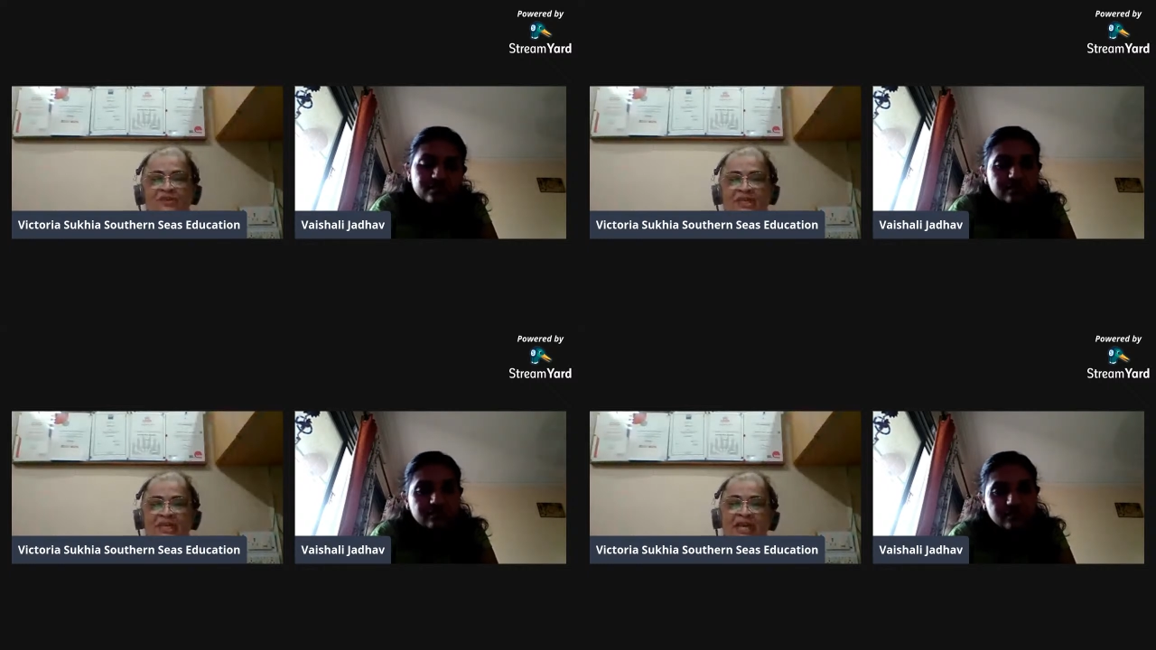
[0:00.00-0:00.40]

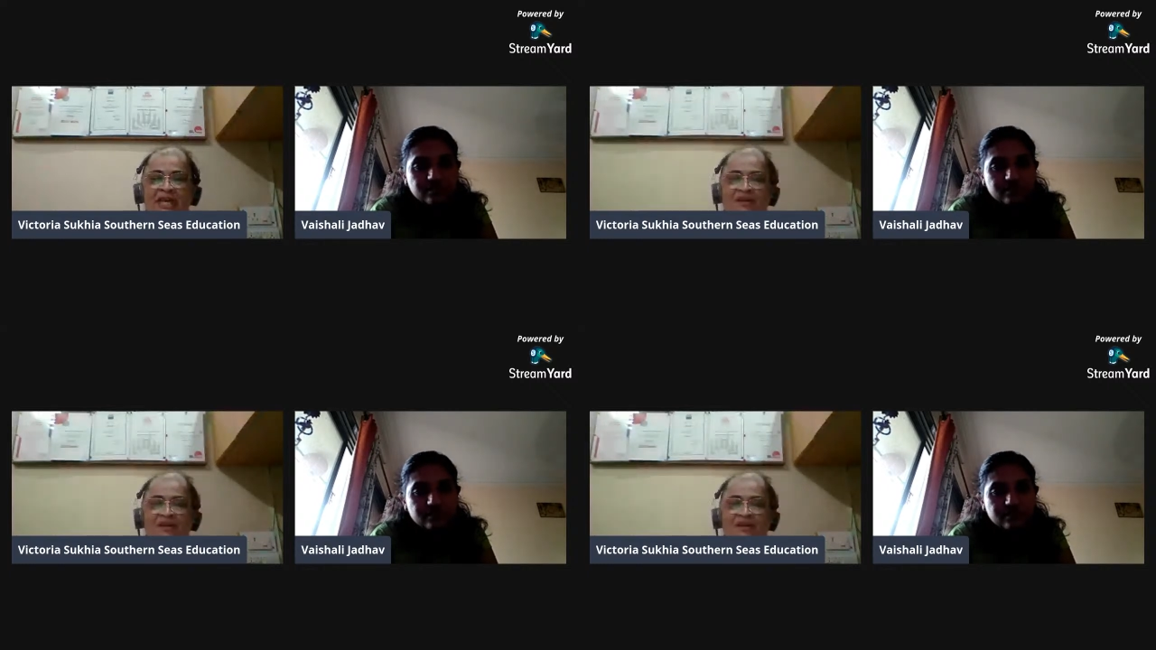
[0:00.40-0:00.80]
Speaker 1: Uh, we
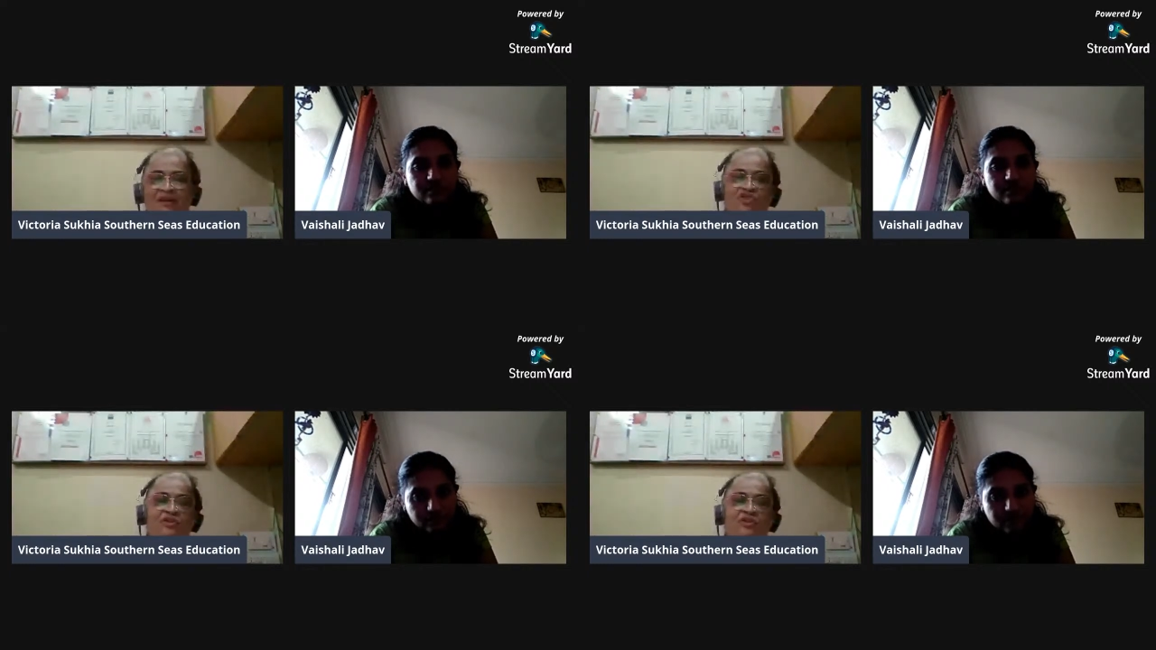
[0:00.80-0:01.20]
can have a
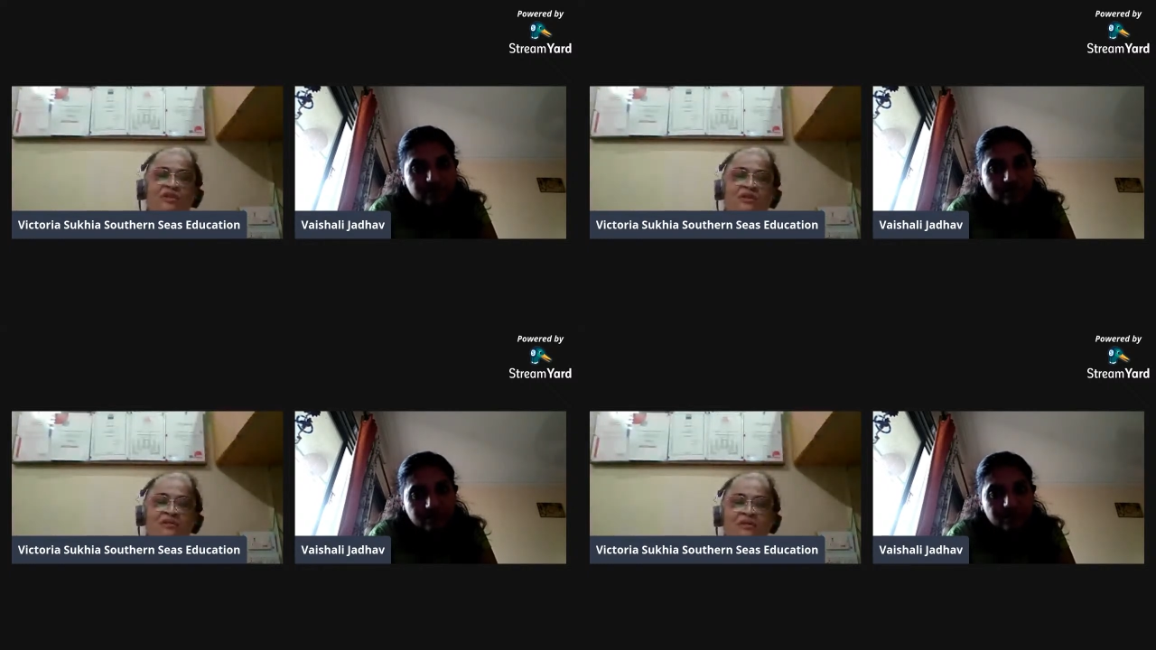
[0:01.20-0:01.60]

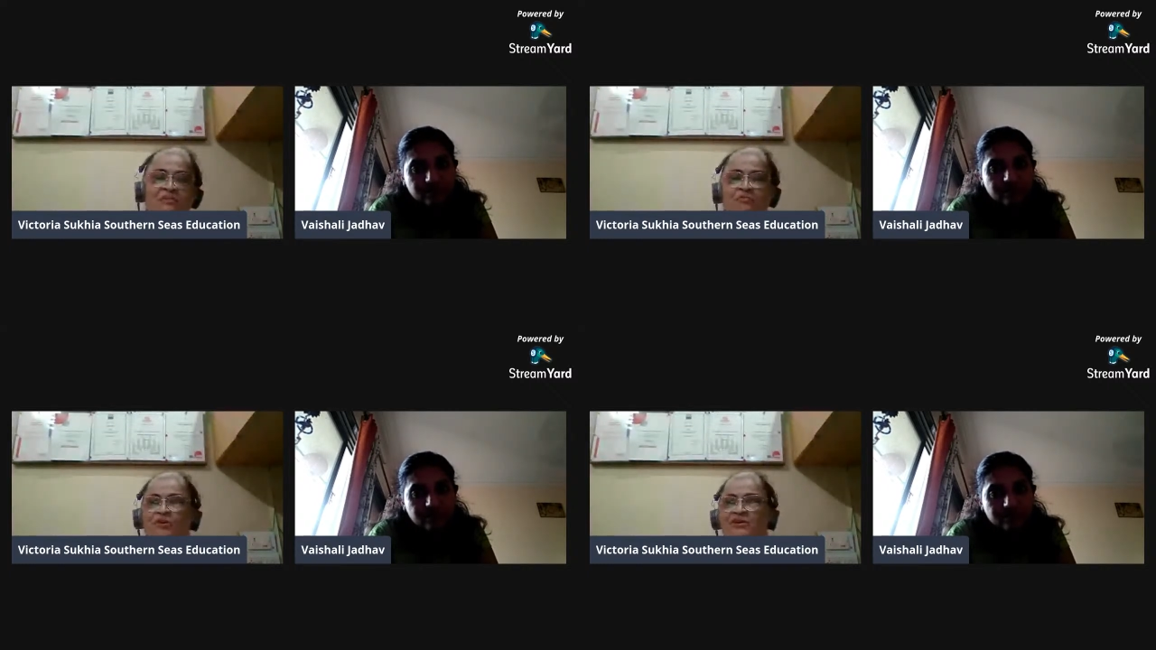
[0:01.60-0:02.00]
session
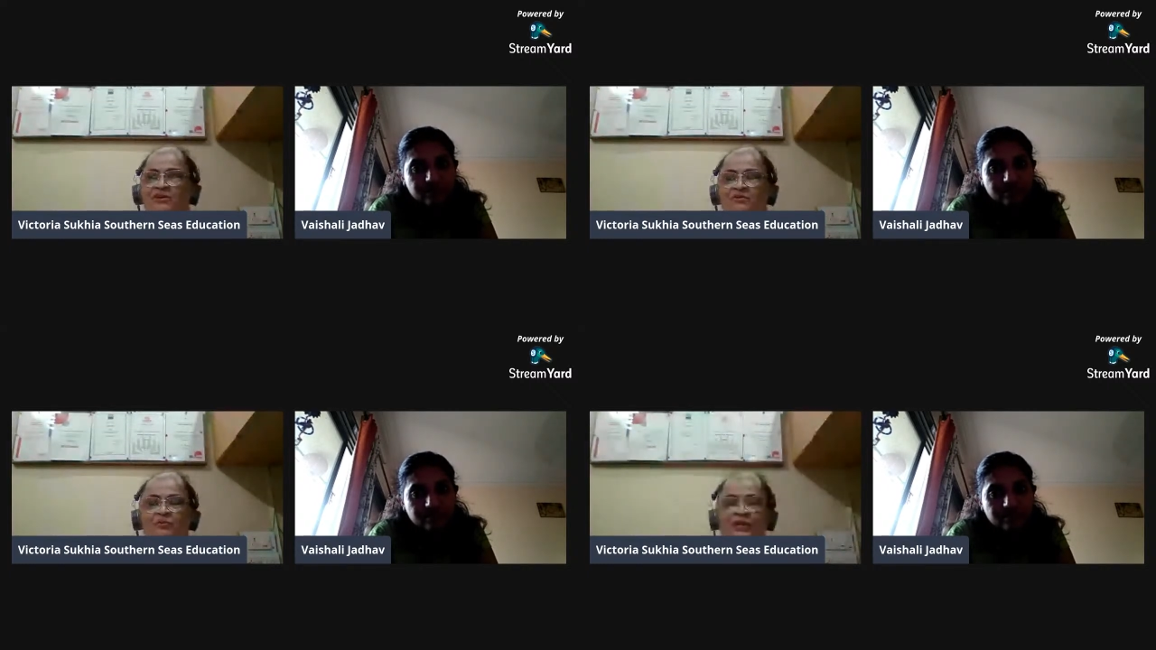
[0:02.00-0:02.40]
in the
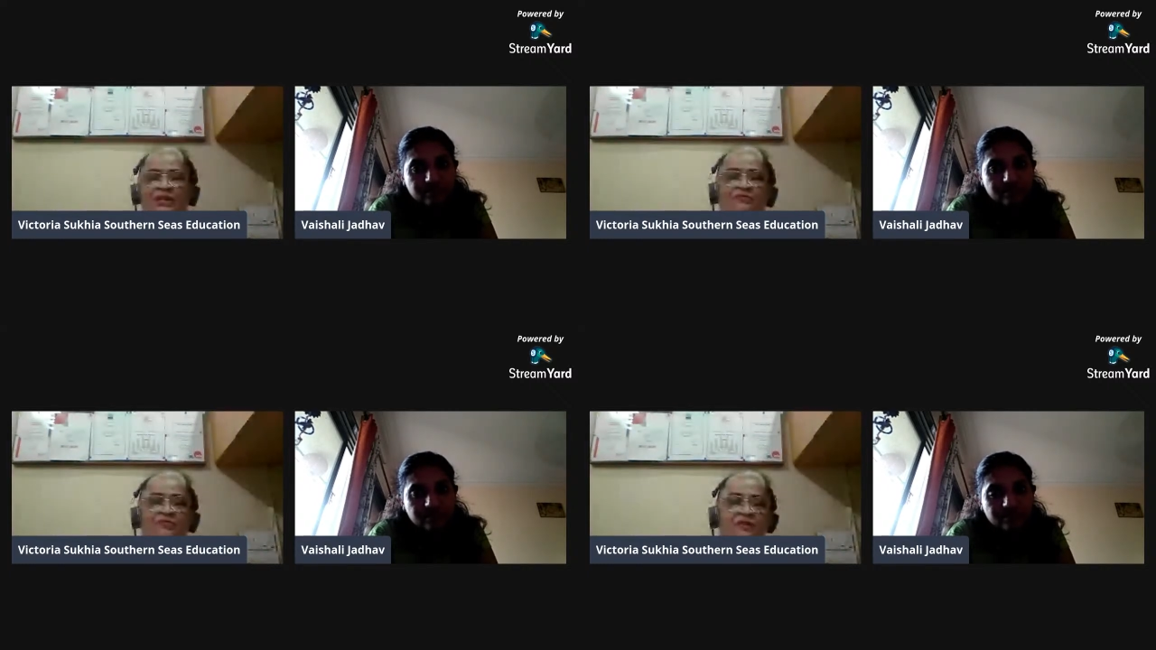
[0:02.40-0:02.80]
uh,
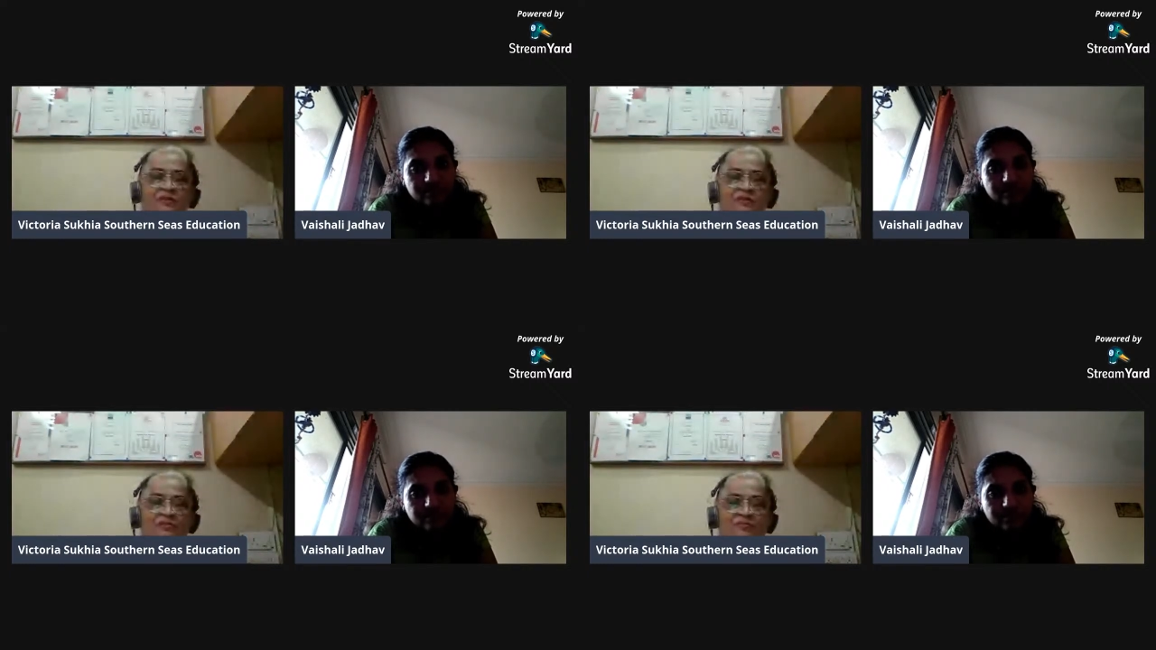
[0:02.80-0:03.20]

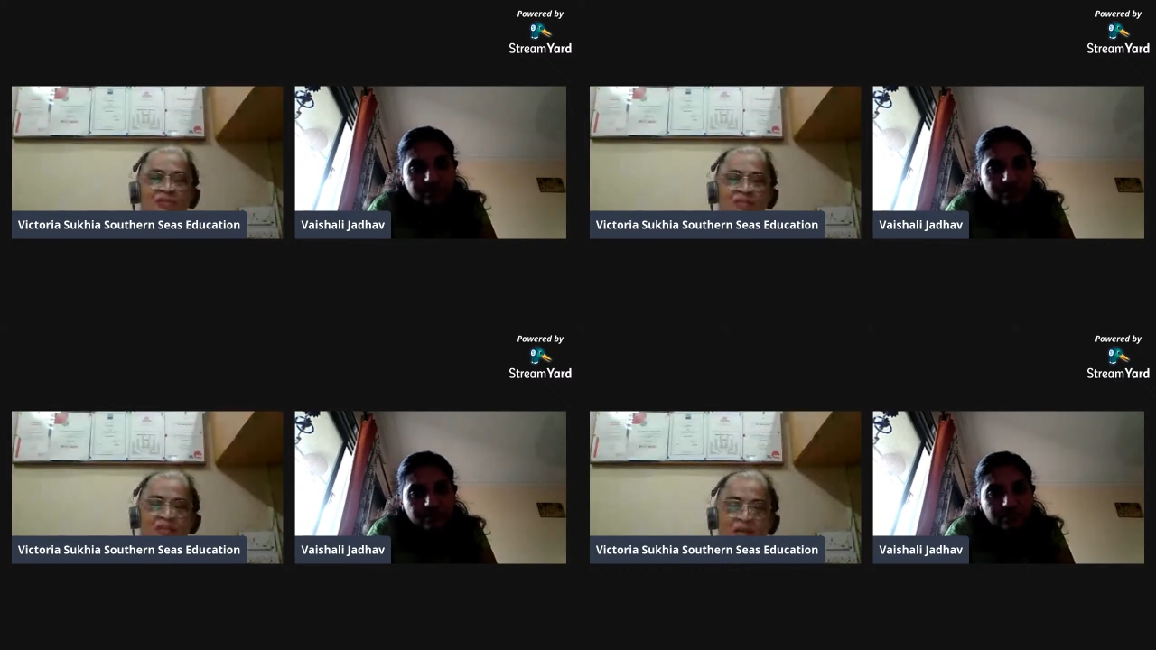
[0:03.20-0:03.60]
whenever
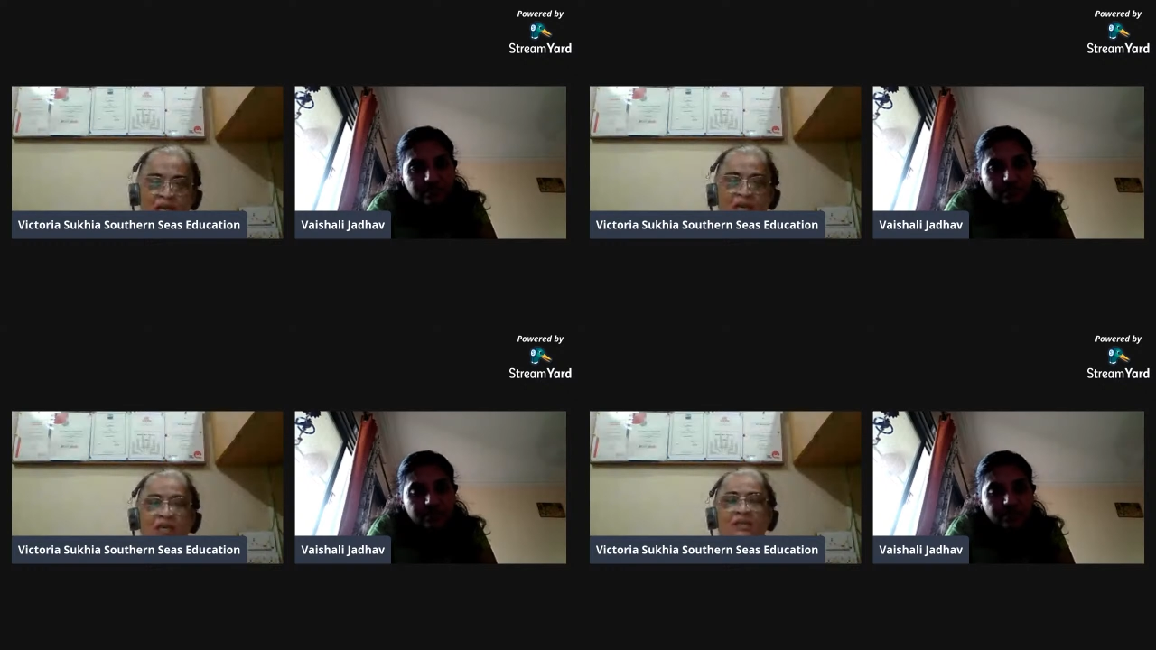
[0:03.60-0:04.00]
with
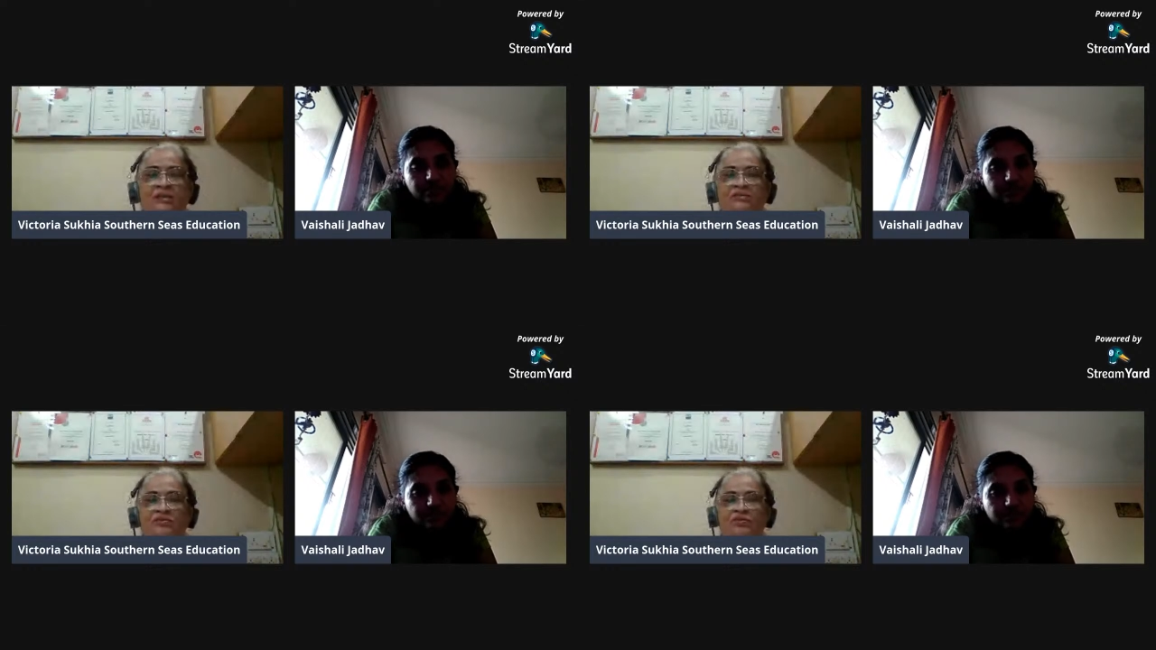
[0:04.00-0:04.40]

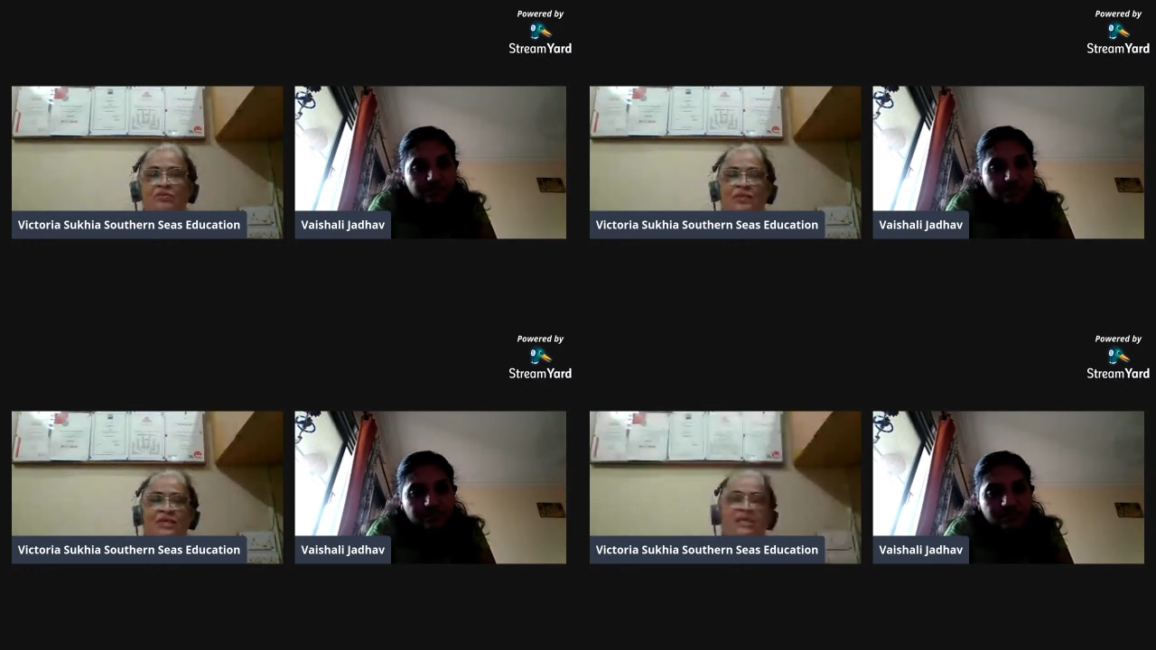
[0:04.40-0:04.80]
Carl,
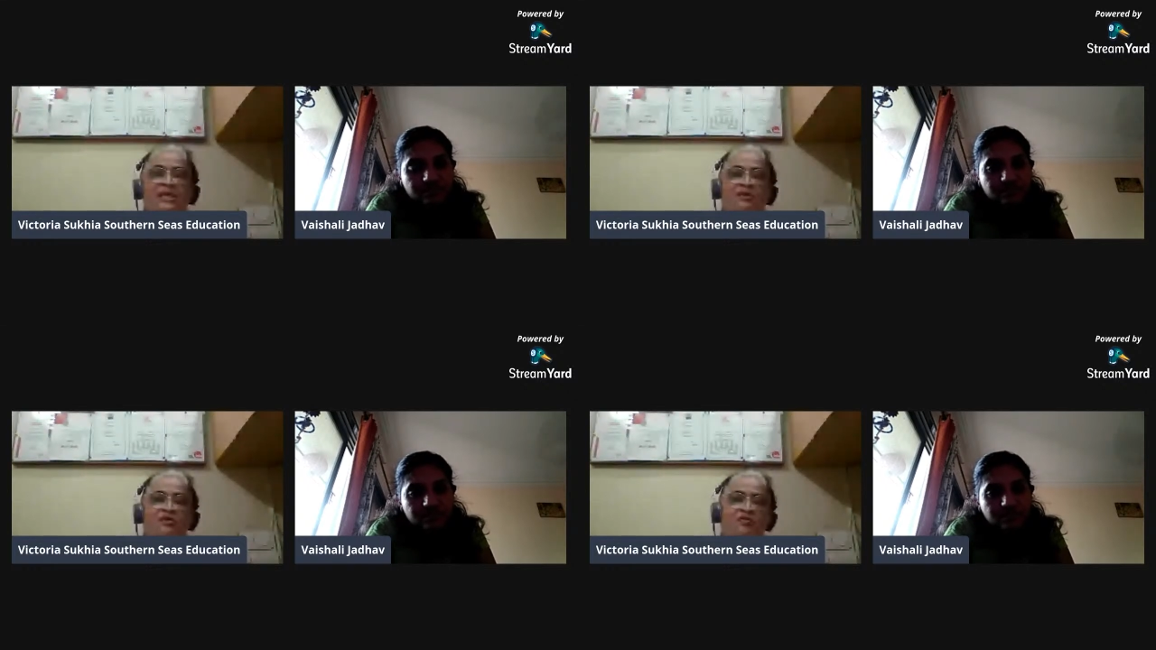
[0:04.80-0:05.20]
so
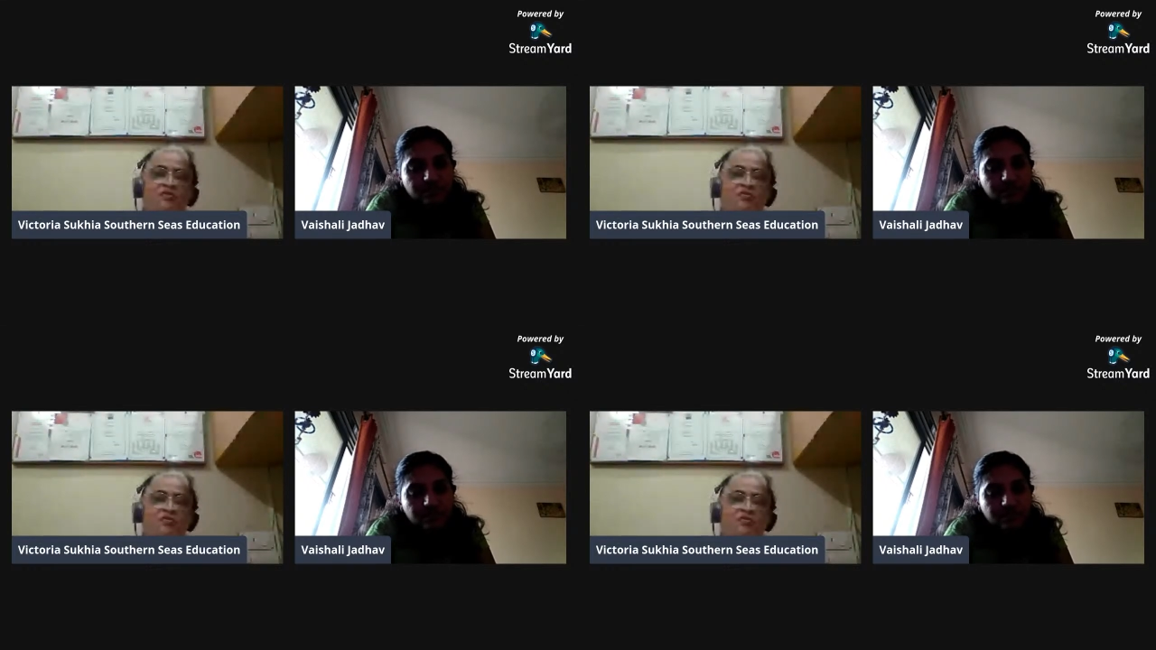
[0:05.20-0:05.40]
he can mm-hmm.